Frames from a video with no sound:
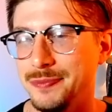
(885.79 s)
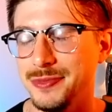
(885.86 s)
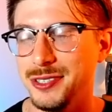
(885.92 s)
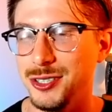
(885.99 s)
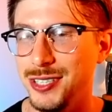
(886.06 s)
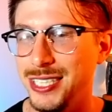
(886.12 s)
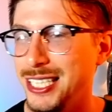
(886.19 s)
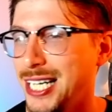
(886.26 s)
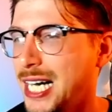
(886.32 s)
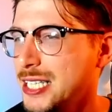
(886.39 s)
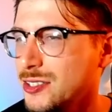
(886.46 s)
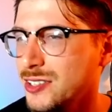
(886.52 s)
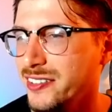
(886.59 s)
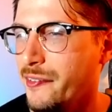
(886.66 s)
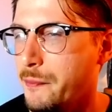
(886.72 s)
So here, I
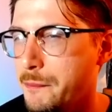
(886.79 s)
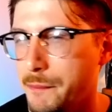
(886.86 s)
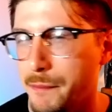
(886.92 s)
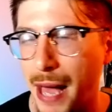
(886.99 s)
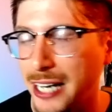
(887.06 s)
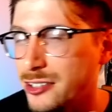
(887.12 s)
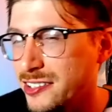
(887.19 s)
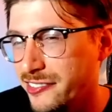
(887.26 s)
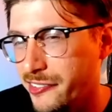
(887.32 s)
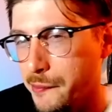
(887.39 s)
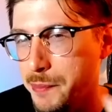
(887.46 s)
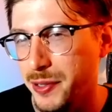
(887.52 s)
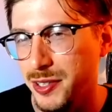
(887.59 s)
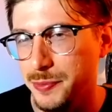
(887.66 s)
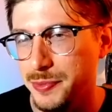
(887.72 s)
don't even
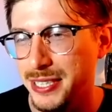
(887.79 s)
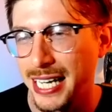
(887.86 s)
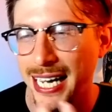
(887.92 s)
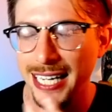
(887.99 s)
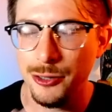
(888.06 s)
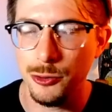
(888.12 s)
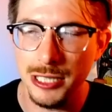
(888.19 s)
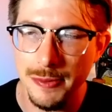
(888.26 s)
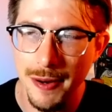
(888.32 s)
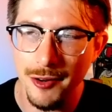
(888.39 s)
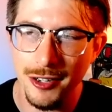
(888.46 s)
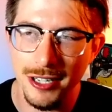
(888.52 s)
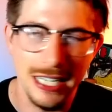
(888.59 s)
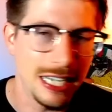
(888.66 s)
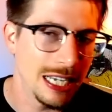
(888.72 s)
build up to the high
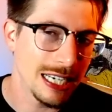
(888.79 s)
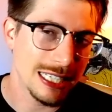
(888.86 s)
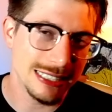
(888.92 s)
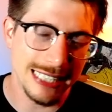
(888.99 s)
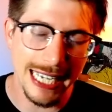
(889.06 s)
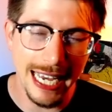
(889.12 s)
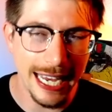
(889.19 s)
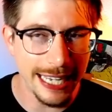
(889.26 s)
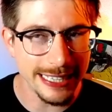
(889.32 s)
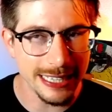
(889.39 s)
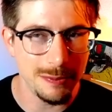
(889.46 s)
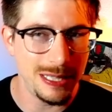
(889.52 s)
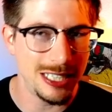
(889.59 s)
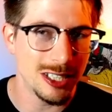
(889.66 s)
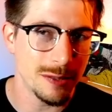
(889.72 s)
horsepower because they had the
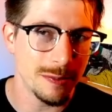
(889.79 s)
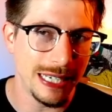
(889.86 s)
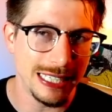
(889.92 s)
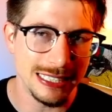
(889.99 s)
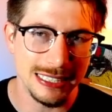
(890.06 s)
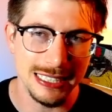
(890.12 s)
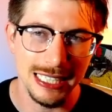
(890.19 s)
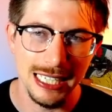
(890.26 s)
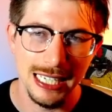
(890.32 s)
Meteor Mash,